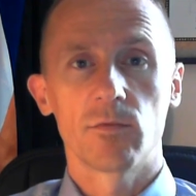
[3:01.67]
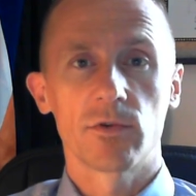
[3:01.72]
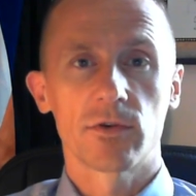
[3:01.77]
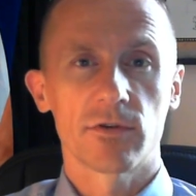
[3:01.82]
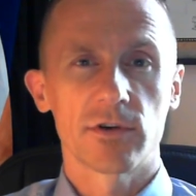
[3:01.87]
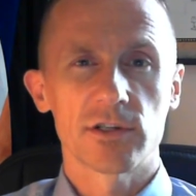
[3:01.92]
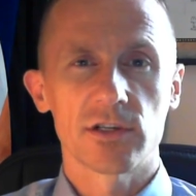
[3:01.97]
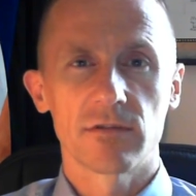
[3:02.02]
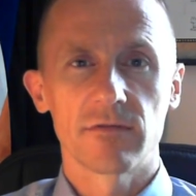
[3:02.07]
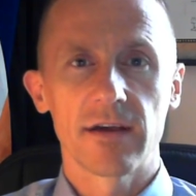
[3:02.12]
with
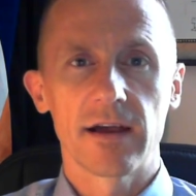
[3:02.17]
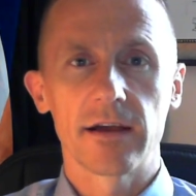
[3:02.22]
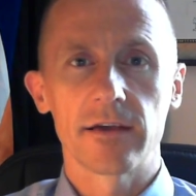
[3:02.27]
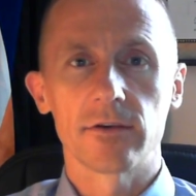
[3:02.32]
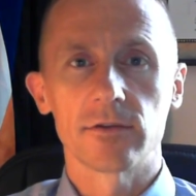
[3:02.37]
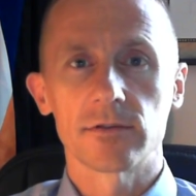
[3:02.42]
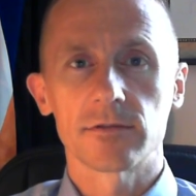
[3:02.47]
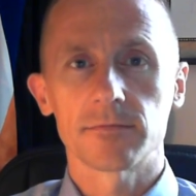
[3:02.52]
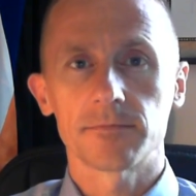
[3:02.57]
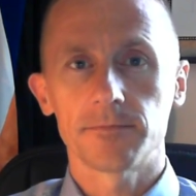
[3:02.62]
Christian
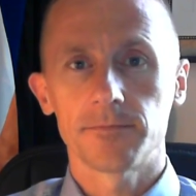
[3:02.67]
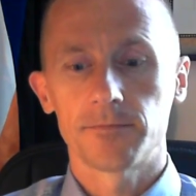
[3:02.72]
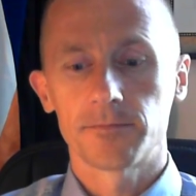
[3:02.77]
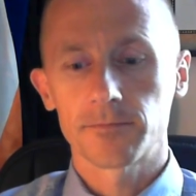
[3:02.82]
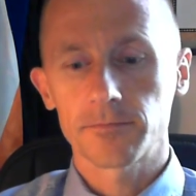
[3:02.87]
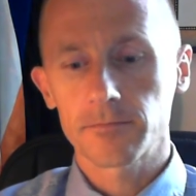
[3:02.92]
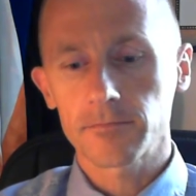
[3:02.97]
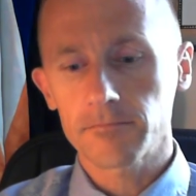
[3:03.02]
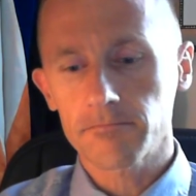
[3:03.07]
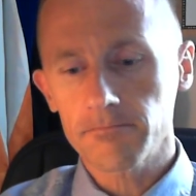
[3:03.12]
values?
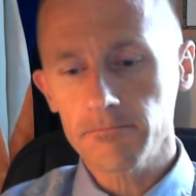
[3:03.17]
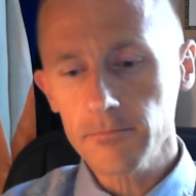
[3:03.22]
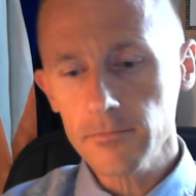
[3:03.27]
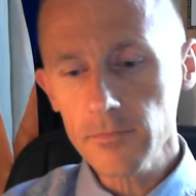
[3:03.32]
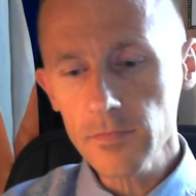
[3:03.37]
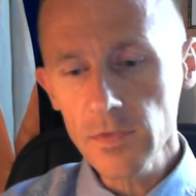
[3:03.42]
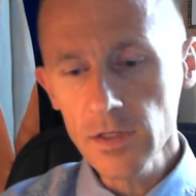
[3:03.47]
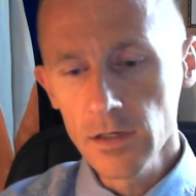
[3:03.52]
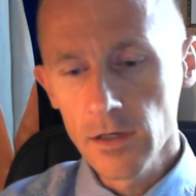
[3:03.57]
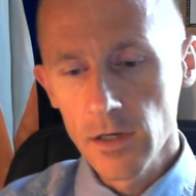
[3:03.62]

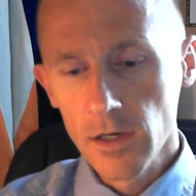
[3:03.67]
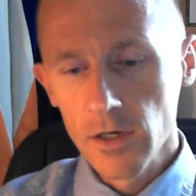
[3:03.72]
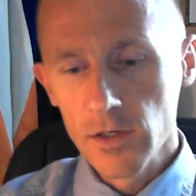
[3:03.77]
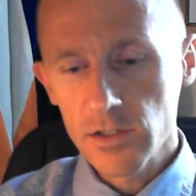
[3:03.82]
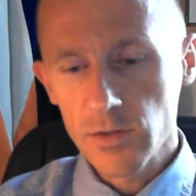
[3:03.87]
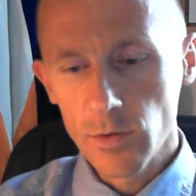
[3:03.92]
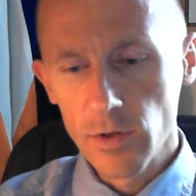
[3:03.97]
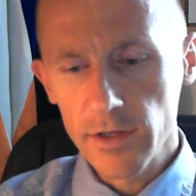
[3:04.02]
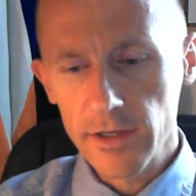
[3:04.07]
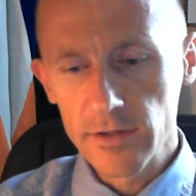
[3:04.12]

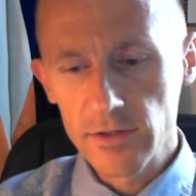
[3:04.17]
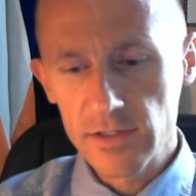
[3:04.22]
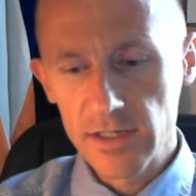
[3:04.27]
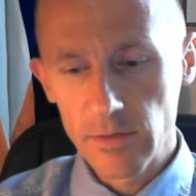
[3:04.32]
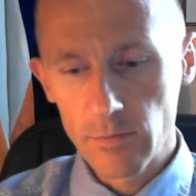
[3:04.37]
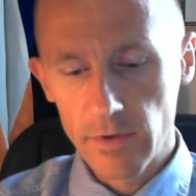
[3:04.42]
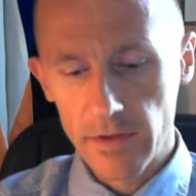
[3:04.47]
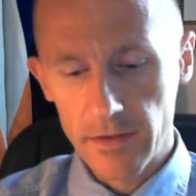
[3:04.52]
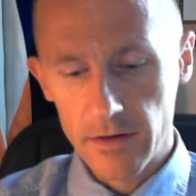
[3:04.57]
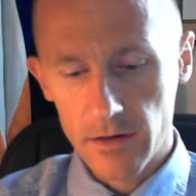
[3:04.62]
So we're looking to
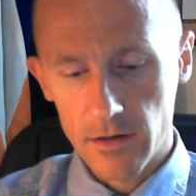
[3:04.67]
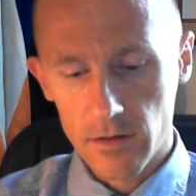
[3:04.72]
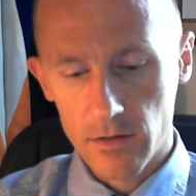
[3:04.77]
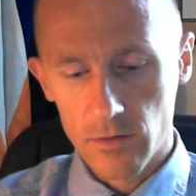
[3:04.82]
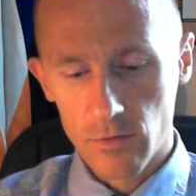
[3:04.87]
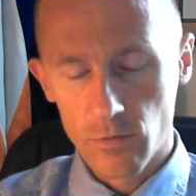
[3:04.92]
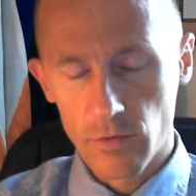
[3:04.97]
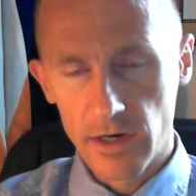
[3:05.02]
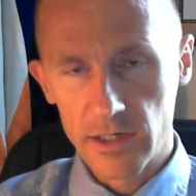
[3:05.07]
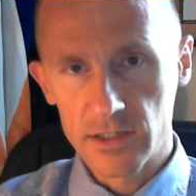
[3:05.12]
see whether
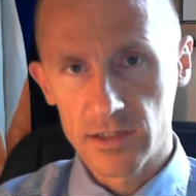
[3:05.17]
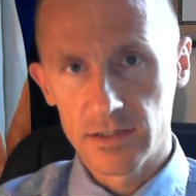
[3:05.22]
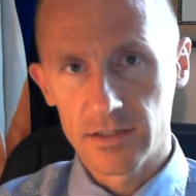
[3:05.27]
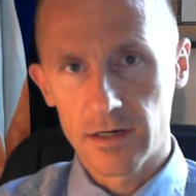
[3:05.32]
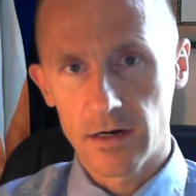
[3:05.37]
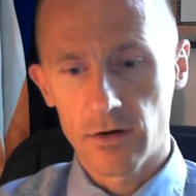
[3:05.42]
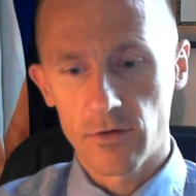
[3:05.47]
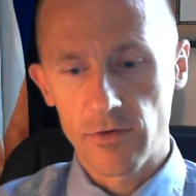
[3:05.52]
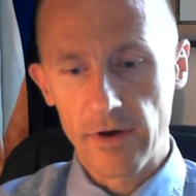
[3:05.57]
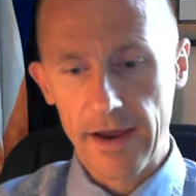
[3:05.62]
questions
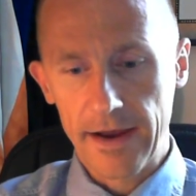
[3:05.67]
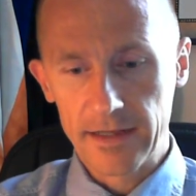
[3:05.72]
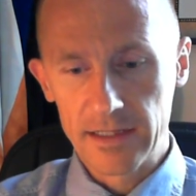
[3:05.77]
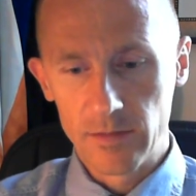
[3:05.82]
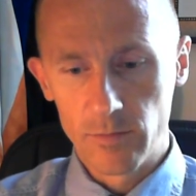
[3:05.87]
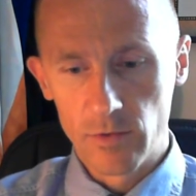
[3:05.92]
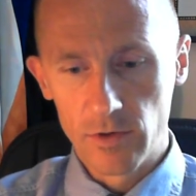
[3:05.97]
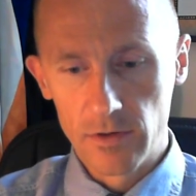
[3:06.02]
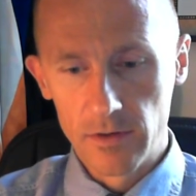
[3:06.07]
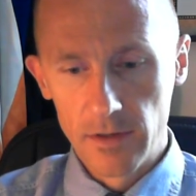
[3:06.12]
are
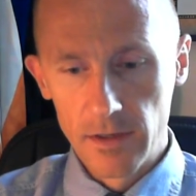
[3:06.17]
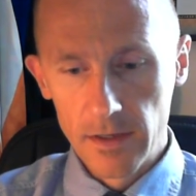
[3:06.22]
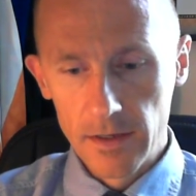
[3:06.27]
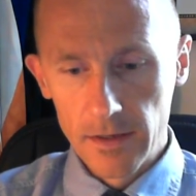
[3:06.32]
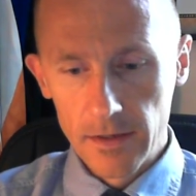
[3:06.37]
tractable.